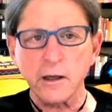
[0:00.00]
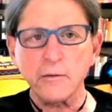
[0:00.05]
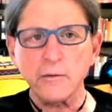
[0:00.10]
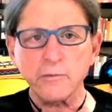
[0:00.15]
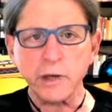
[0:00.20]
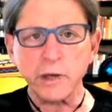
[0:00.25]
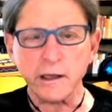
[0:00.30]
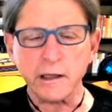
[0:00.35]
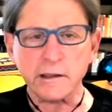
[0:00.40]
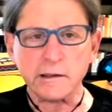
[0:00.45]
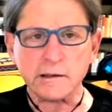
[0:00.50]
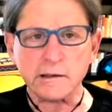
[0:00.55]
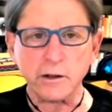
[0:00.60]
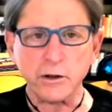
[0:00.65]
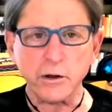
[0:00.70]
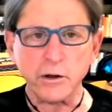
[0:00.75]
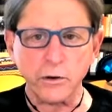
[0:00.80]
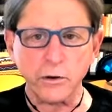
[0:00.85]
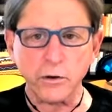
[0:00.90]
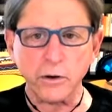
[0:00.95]
but it's the
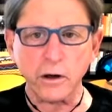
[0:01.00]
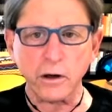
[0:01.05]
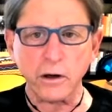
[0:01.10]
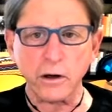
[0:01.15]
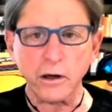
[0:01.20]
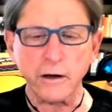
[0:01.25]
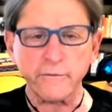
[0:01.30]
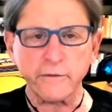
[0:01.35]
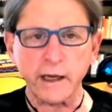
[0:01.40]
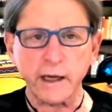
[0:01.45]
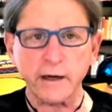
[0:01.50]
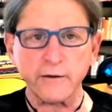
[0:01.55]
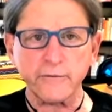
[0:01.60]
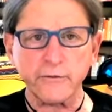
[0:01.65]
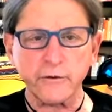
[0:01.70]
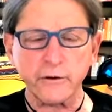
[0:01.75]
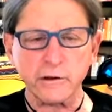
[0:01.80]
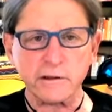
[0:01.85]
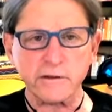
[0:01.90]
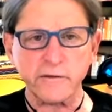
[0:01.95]
core of that
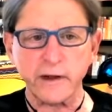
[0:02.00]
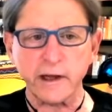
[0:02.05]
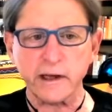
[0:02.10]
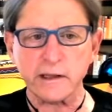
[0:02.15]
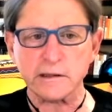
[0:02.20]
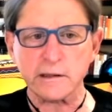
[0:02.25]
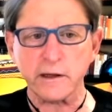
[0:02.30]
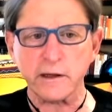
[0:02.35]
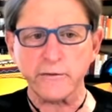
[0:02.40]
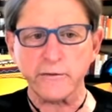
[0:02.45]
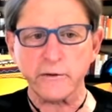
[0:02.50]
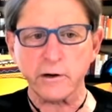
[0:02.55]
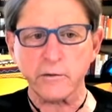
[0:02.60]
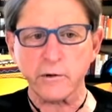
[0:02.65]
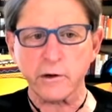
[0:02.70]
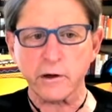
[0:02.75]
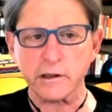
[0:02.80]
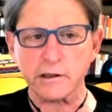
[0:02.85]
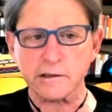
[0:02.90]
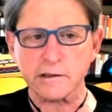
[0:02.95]
first phase of our
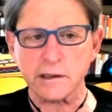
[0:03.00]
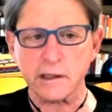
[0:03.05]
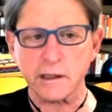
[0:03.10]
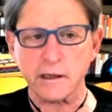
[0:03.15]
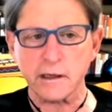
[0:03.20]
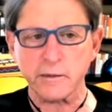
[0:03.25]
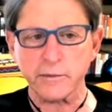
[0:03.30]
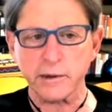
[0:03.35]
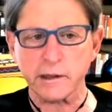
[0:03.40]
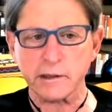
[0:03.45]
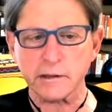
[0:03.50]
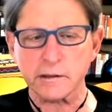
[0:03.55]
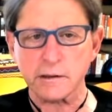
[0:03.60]
work as therapists.